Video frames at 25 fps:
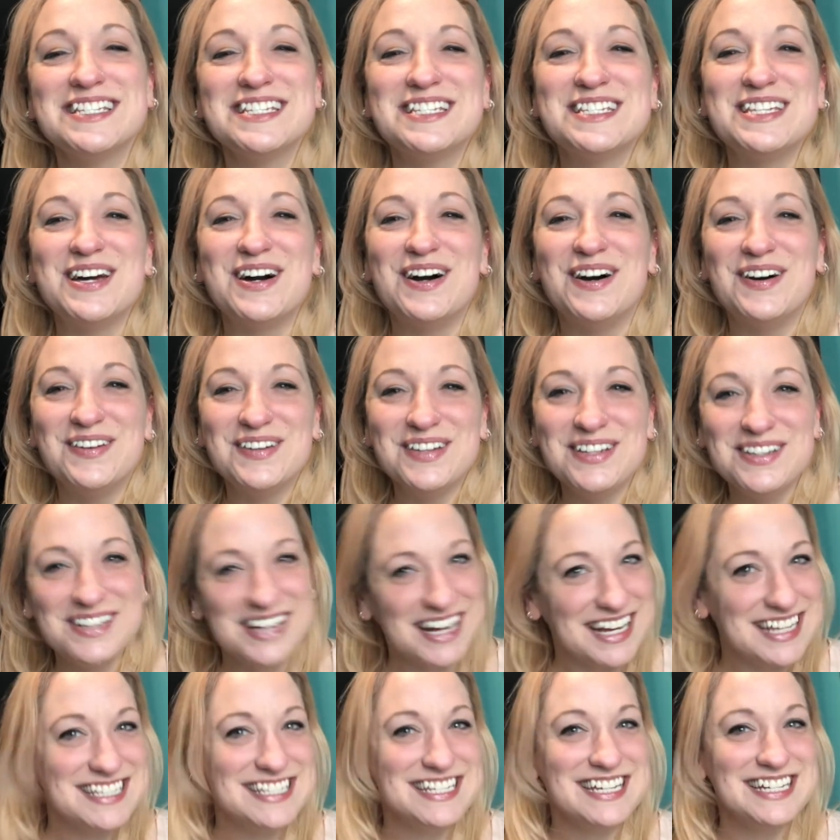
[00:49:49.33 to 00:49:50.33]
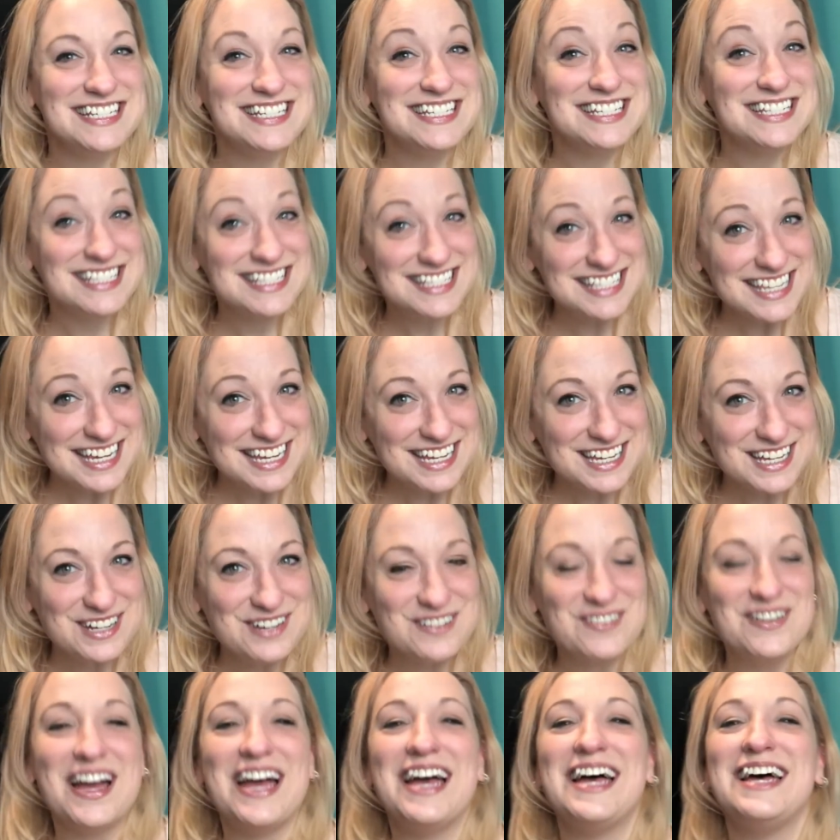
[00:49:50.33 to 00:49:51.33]
So you guys get to see it
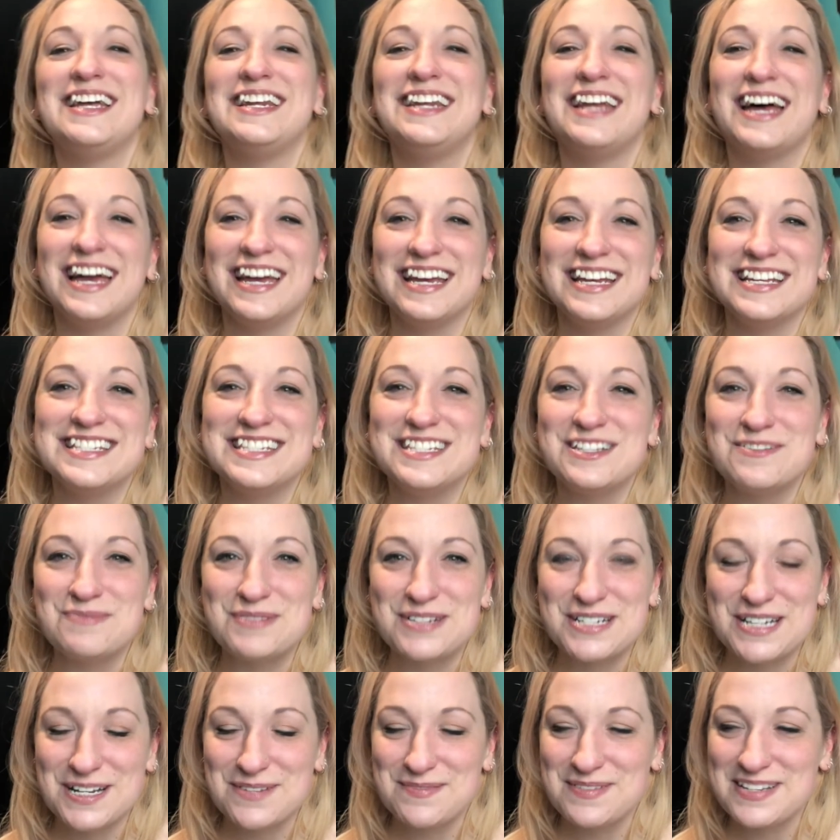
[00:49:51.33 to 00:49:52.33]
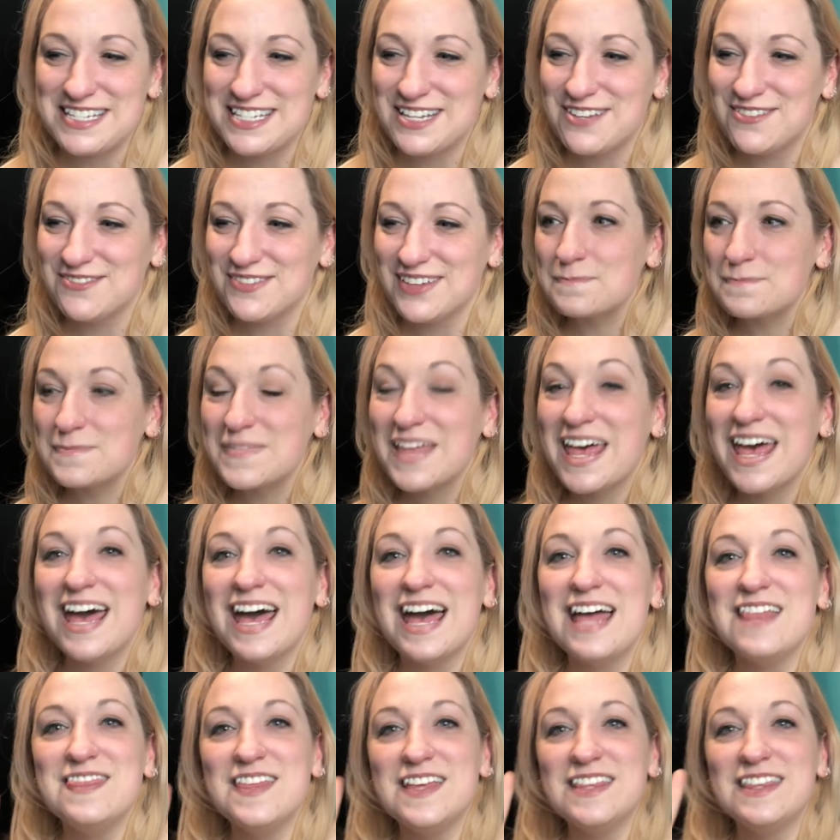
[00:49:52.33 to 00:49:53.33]
and I can still protect myself.
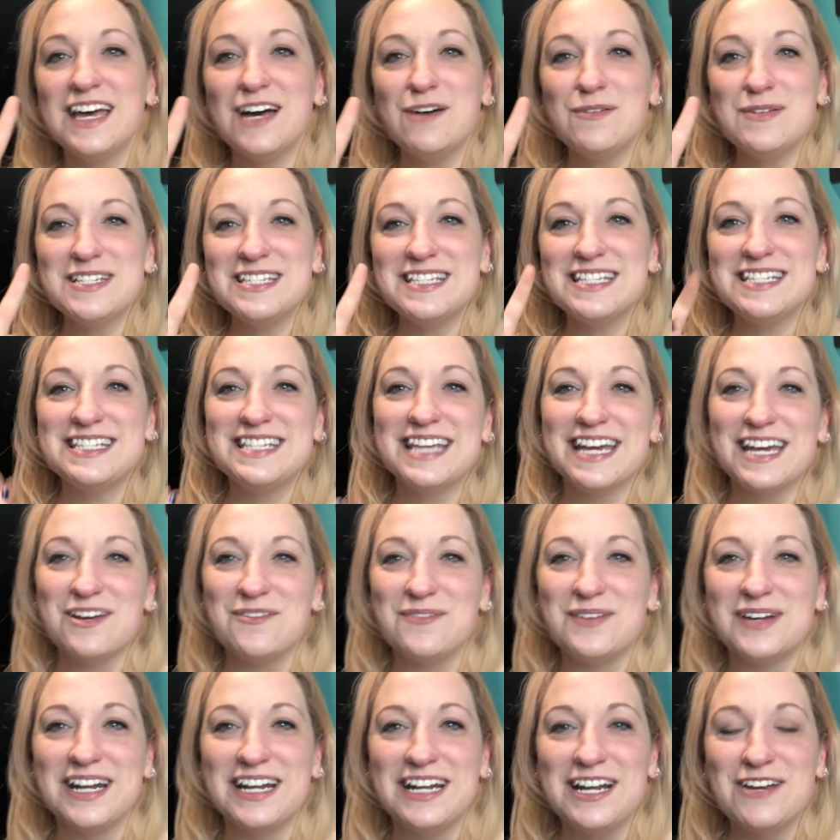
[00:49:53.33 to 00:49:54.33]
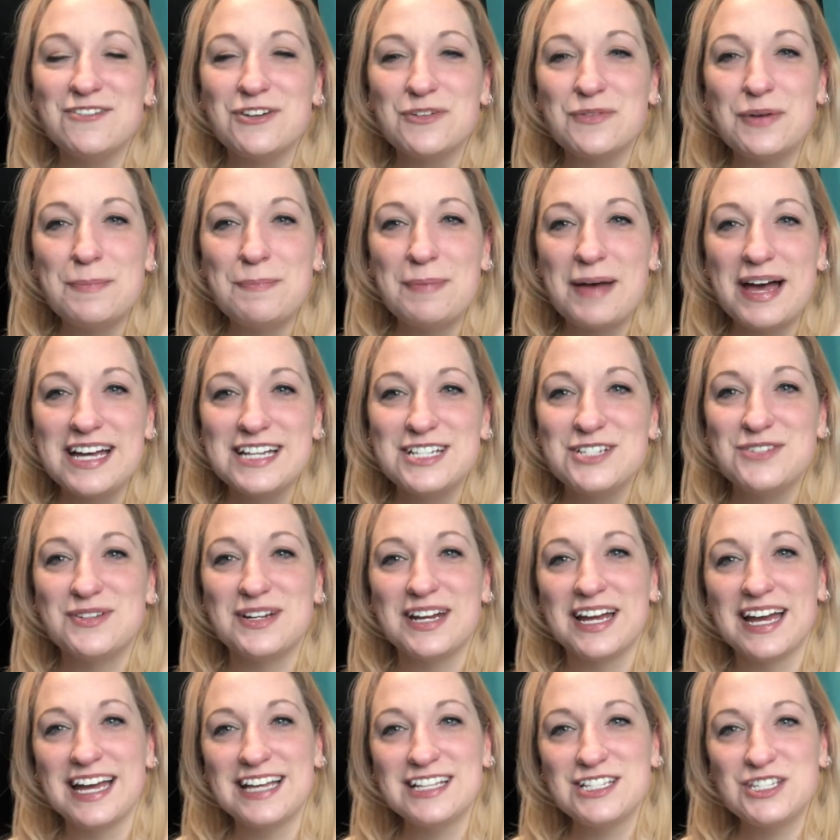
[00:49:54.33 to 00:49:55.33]
And then that was the second one. I never went back to it.
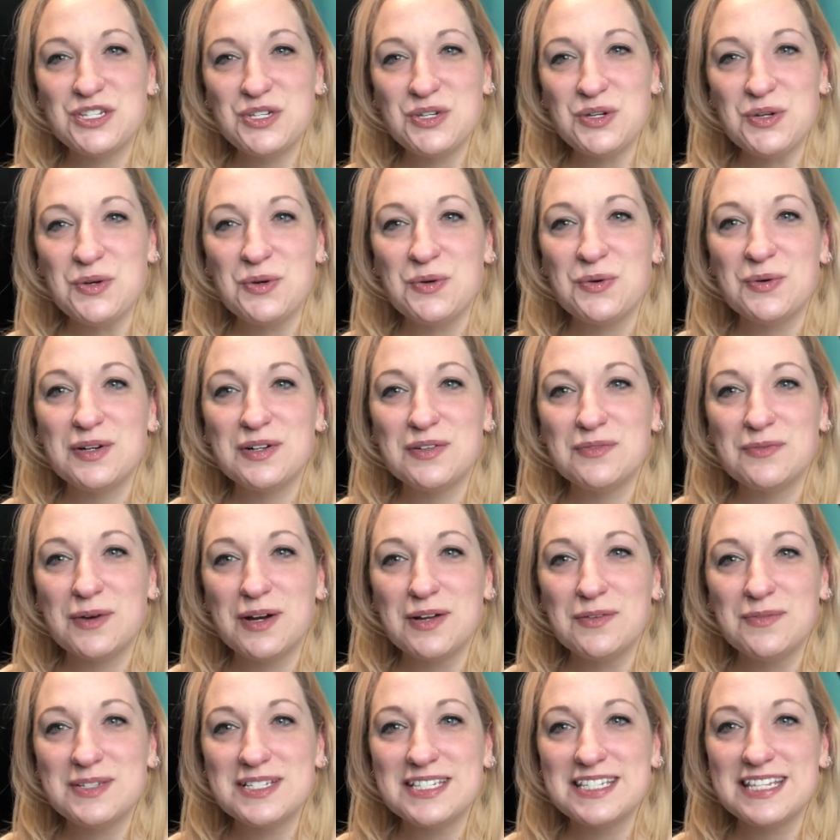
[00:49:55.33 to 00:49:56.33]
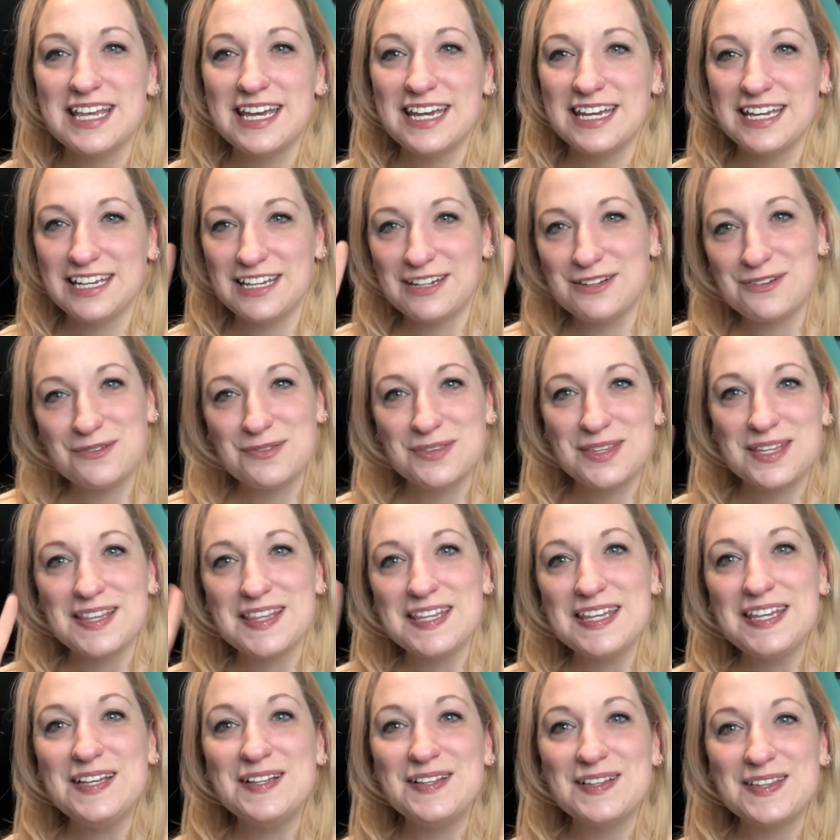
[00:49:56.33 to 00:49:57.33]
I had two, and one was like, you know, the
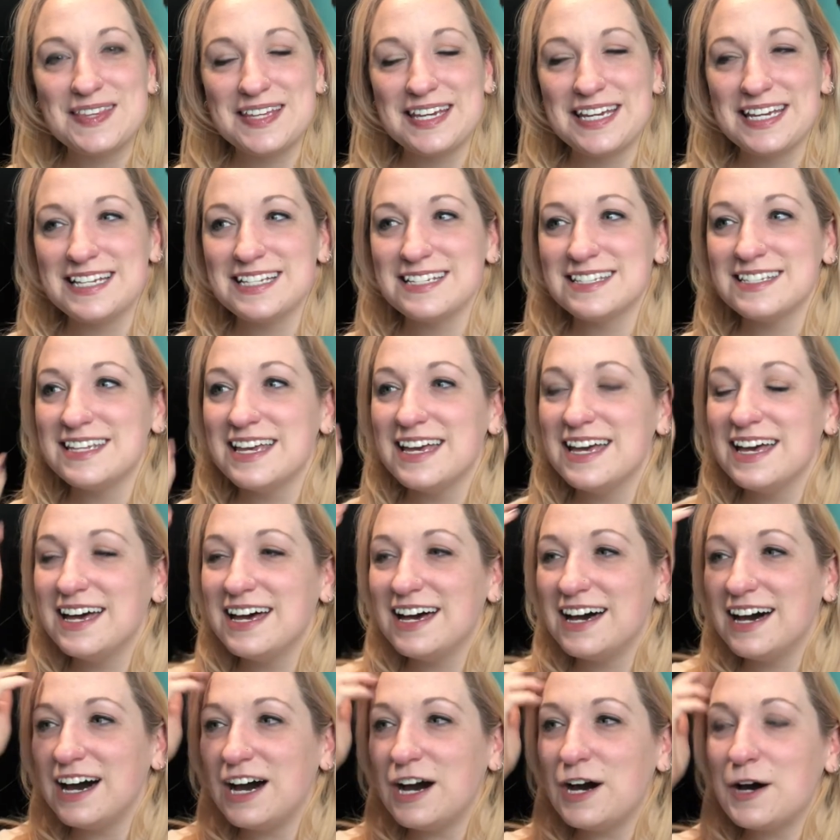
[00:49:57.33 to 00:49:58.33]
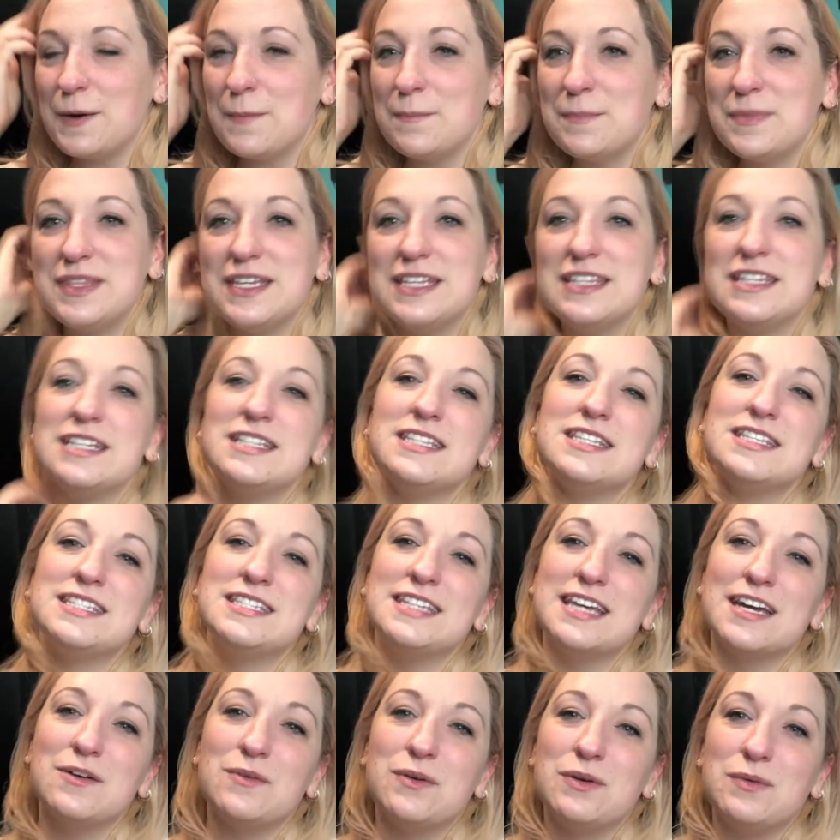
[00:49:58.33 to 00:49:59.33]
legal thing. Um, but then the, the
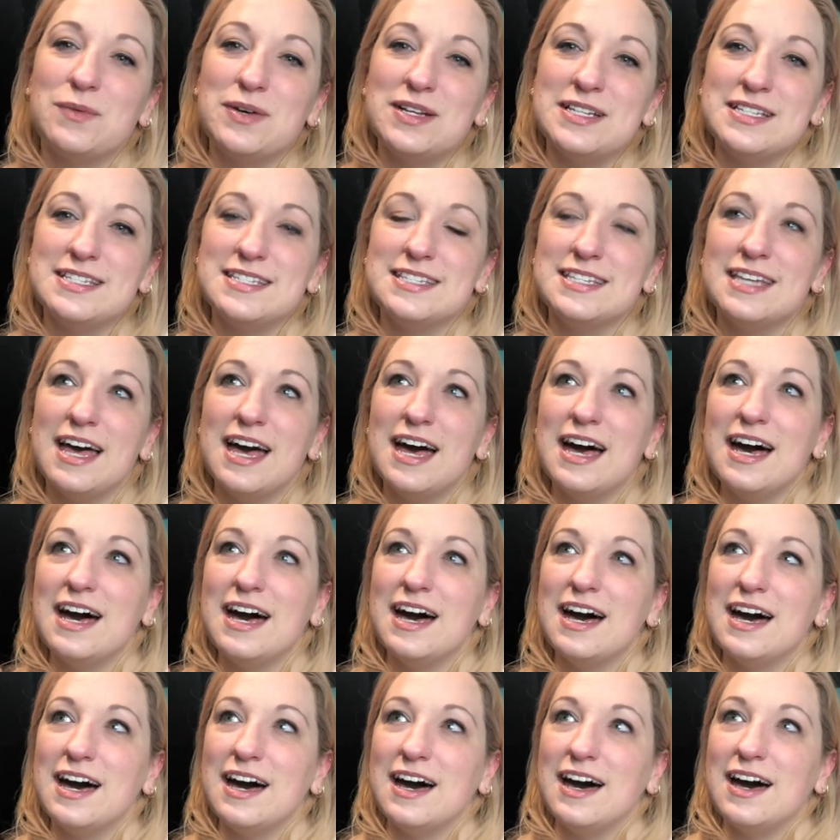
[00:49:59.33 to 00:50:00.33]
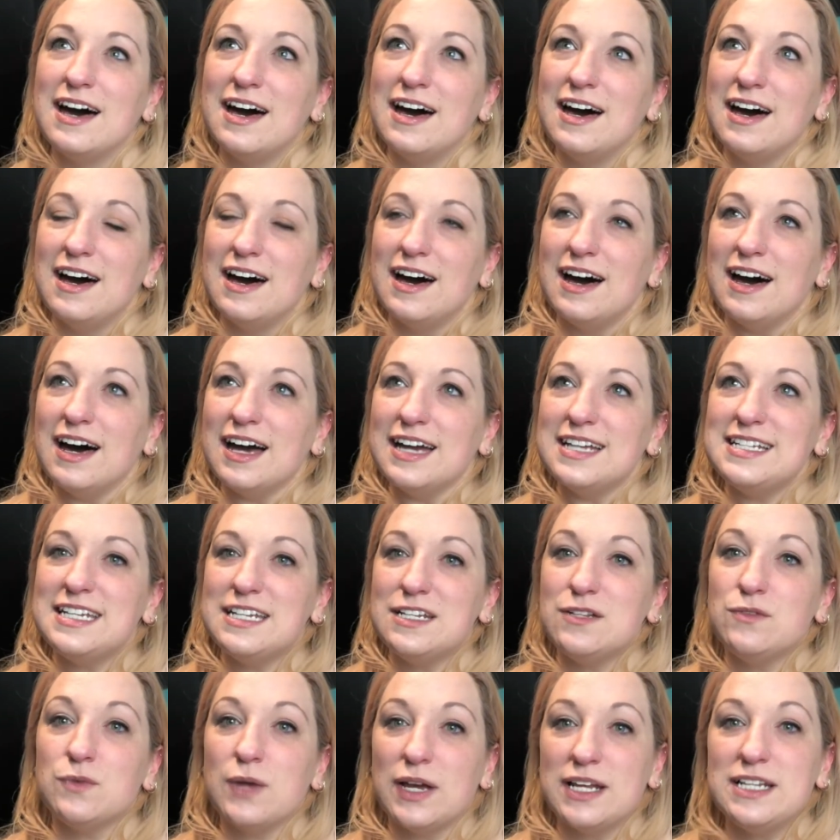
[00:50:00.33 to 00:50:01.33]
second one was, I
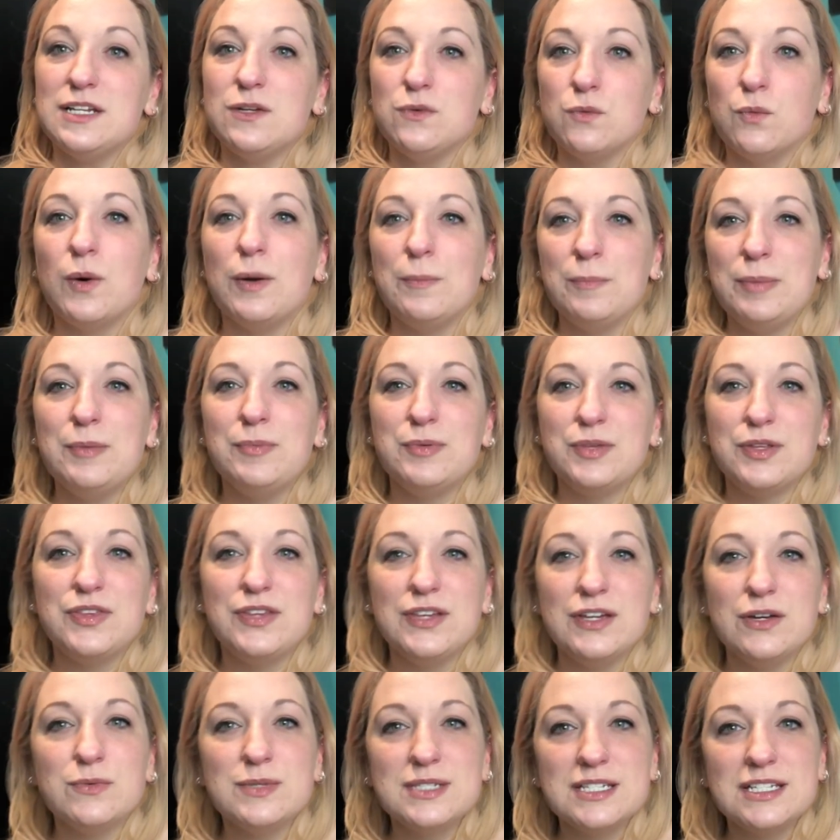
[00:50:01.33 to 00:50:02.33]
didn't, I didn't want people to think it was a